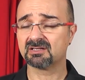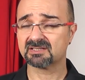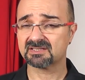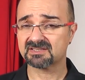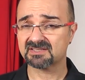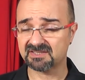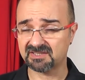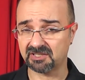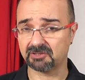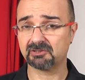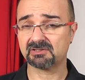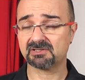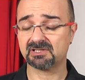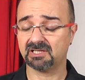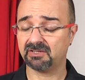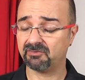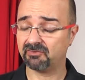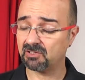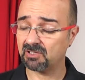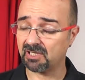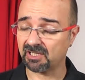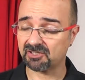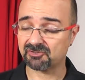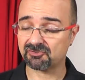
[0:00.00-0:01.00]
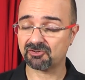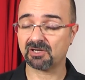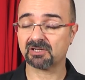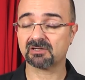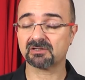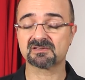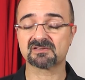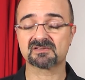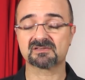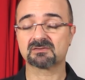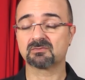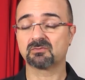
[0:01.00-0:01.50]
seriously, if you like
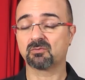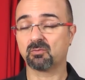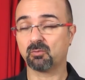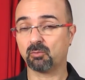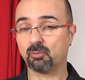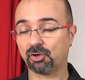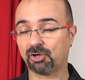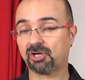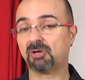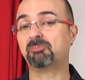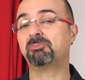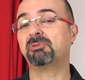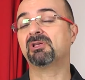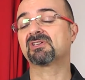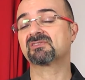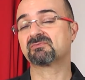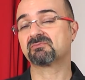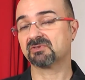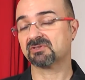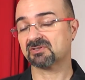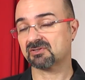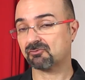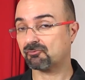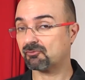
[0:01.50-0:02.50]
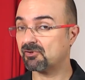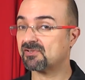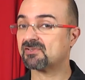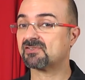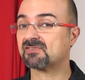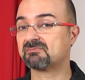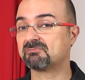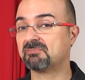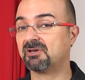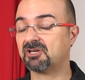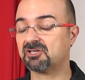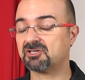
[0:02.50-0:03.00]
dragons, worker placement,
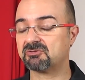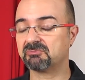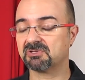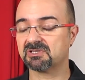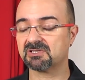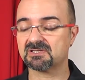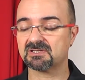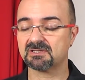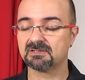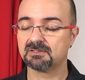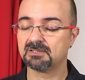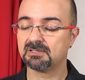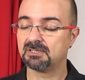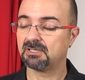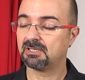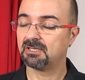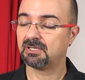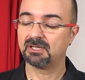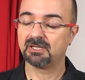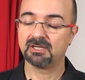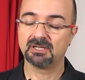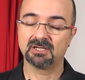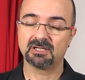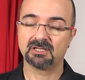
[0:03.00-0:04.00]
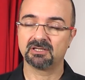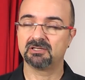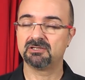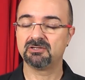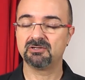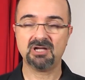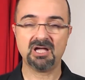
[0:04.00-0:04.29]
resource management, you